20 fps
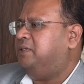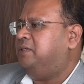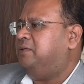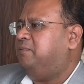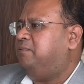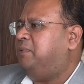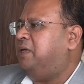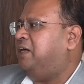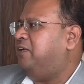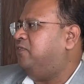
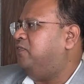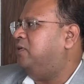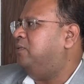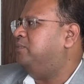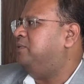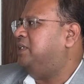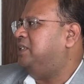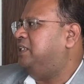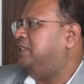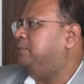platforms
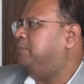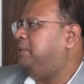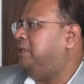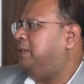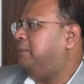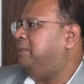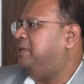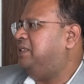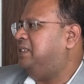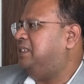such as
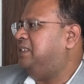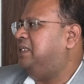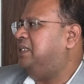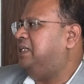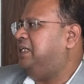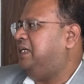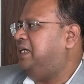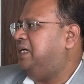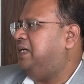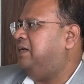PMSs and
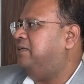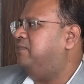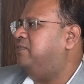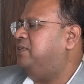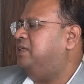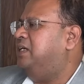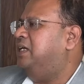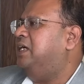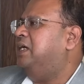AIFs.